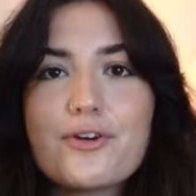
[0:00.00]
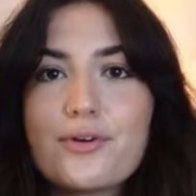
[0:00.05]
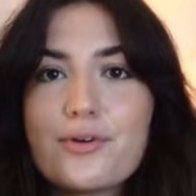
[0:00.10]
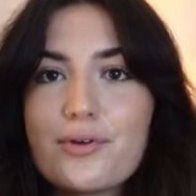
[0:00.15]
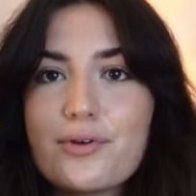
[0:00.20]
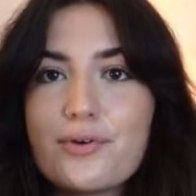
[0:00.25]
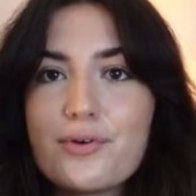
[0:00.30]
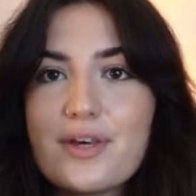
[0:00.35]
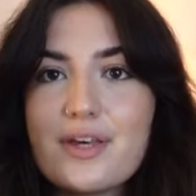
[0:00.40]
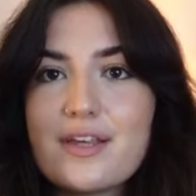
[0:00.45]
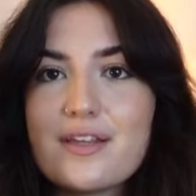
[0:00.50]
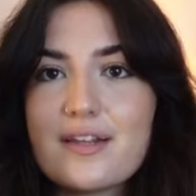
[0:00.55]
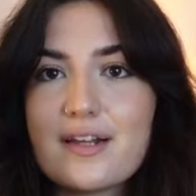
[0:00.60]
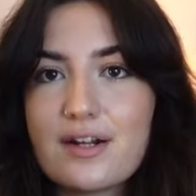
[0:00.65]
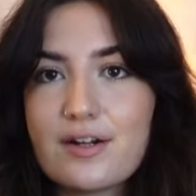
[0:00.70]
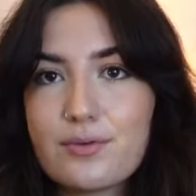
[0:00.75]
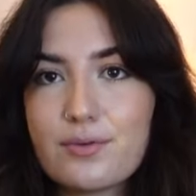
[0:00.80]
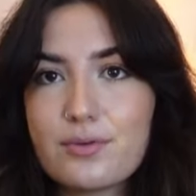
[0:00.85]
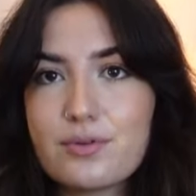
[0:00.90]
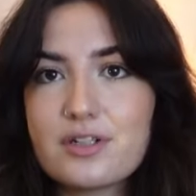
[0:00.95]
who is
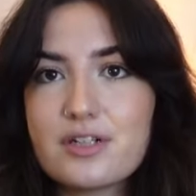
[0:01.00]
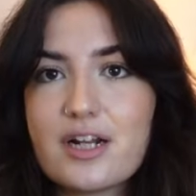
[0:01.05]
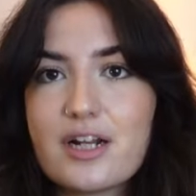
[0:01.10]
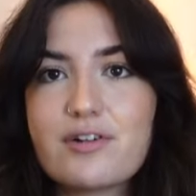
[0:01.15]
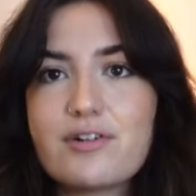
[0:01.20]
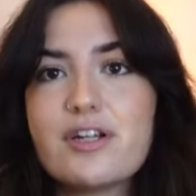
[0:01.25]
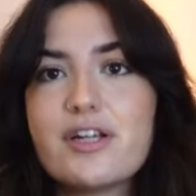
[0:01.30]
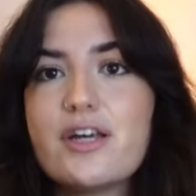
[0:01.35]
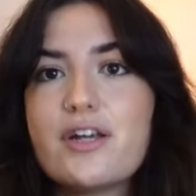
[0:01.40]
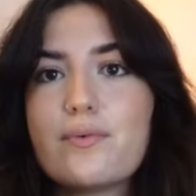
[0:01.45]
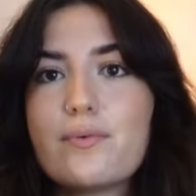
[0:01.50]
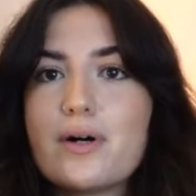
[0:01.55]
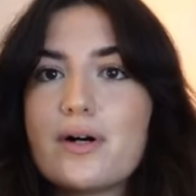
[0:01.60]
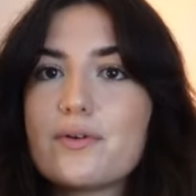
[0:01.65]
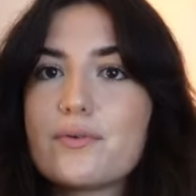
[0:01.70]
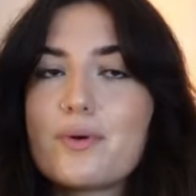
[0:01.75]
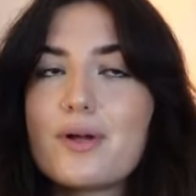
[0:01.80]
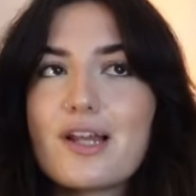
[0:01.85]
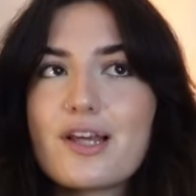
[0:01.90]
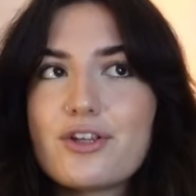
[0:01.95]
an ordinary in a
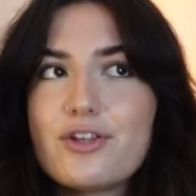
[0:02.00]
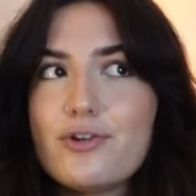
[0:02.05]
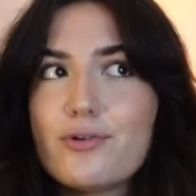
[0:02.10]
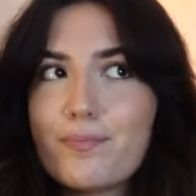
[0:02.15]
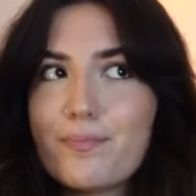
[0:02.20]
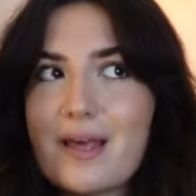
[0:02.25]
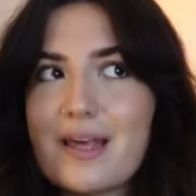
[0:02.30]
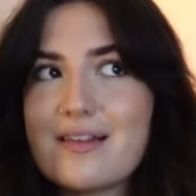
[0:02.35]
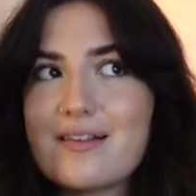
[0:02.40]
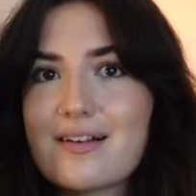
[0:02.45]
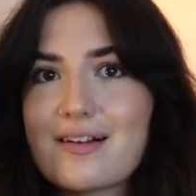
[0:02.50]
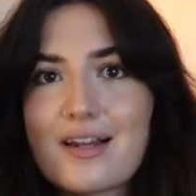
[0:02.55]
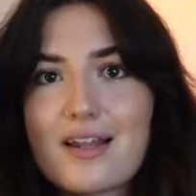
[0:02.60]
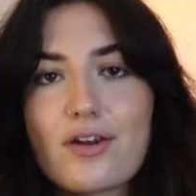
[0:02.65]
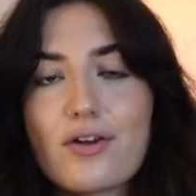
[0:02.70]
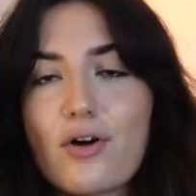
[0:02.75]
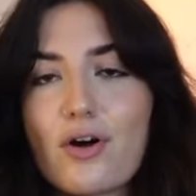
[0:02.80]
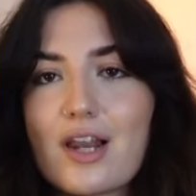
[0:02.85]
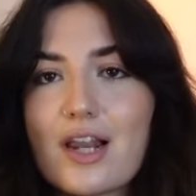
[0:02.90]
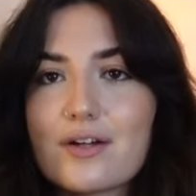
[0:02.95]
world where like you're
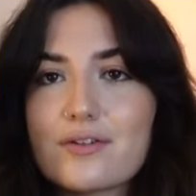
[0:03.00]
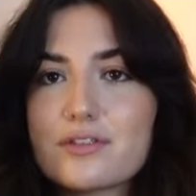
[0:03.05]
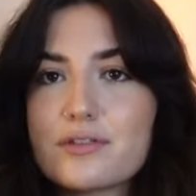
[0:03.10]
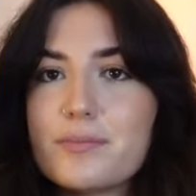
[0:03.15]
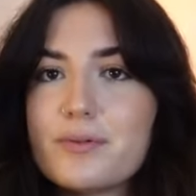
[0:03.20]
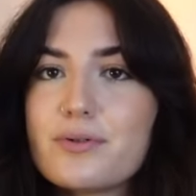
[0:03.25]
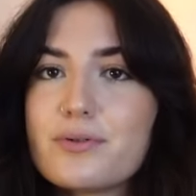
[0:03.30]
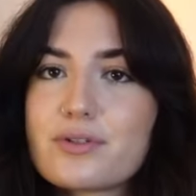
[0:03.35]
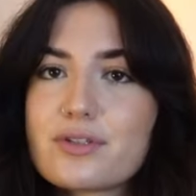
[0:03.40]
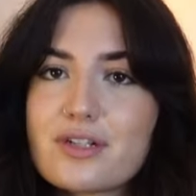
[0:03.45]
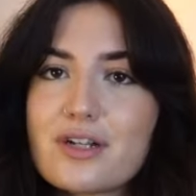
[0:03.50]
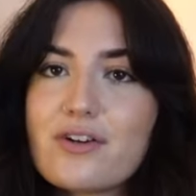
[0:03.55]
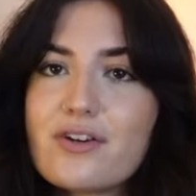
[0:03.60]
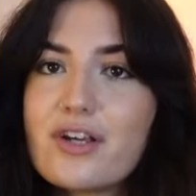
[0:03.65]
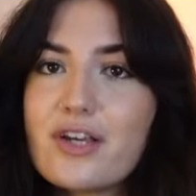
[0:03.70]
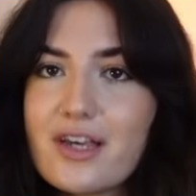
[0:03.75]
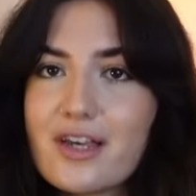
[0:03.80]
basically not allowed to be ordinary.